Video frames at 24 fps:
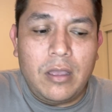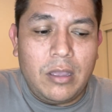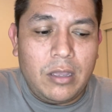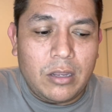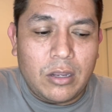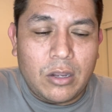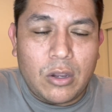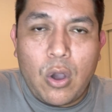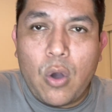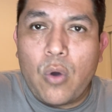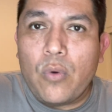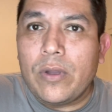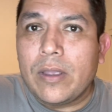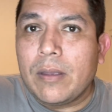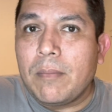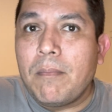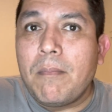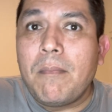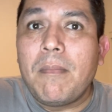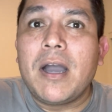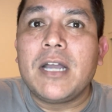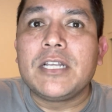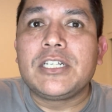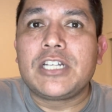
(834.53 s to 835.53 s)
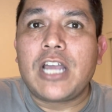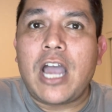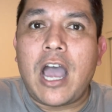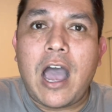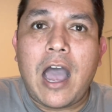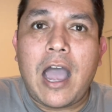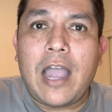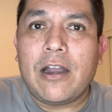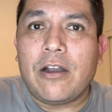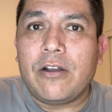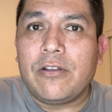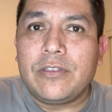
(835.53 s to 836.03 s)
going much
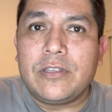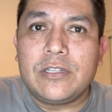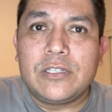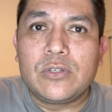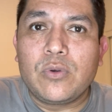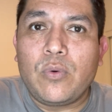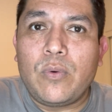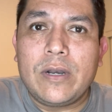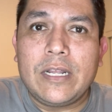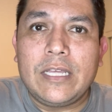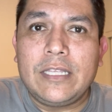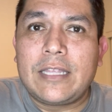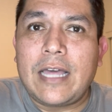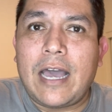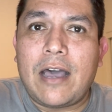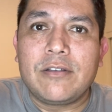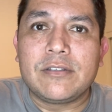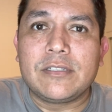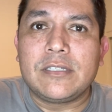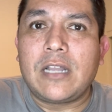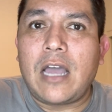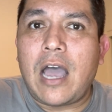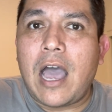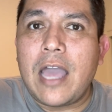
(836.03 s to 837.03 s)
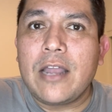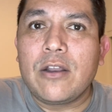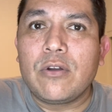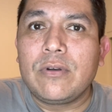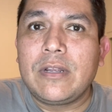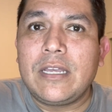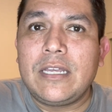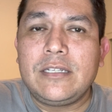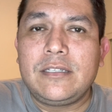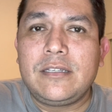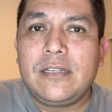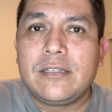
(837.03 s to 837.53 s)
higher than 20,000. I don't
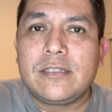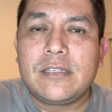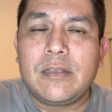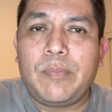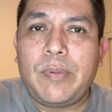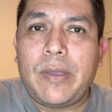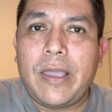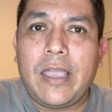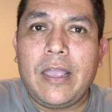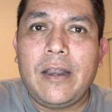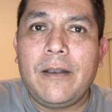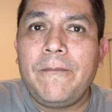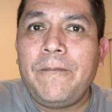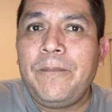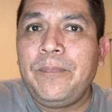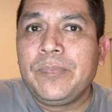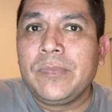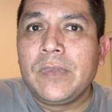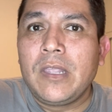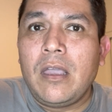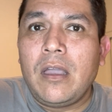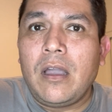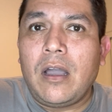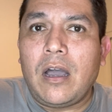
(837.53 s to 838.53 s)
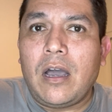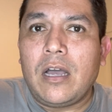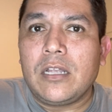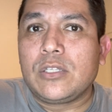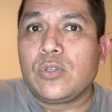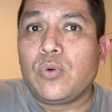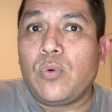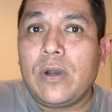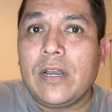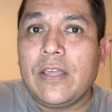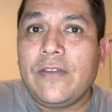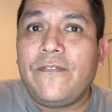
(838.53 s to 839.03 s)
anticipate a
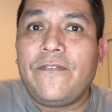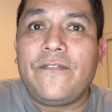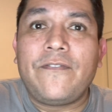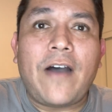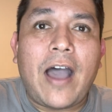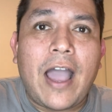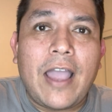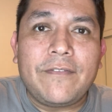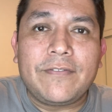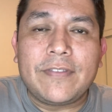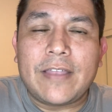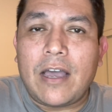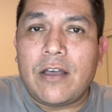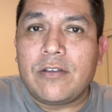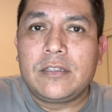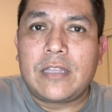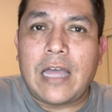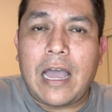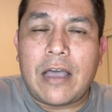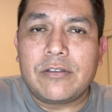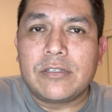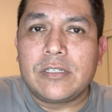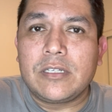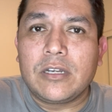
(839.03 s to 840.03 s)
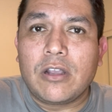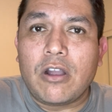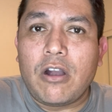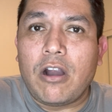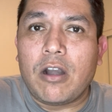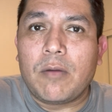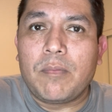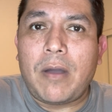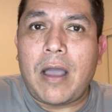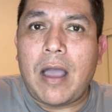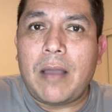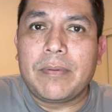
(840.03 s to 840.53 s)
25,000
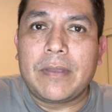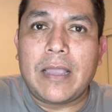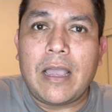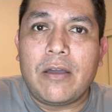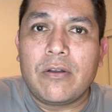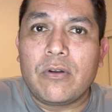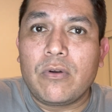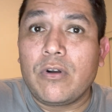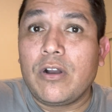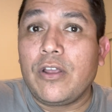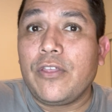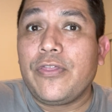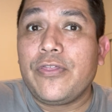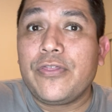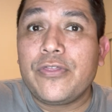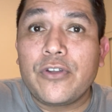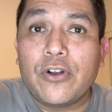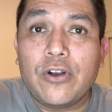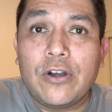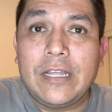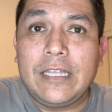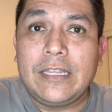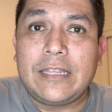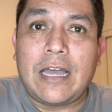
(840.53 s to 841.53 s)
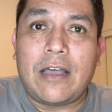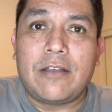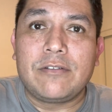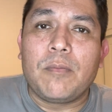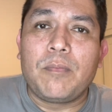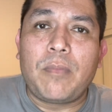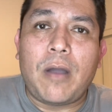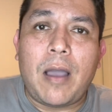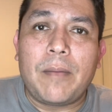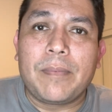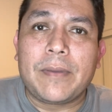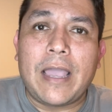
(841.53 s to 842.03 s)
card pop count or a 30,000
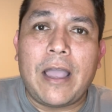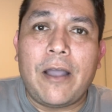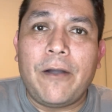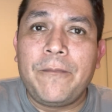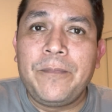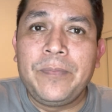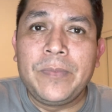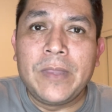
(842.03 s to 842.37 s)
pop count.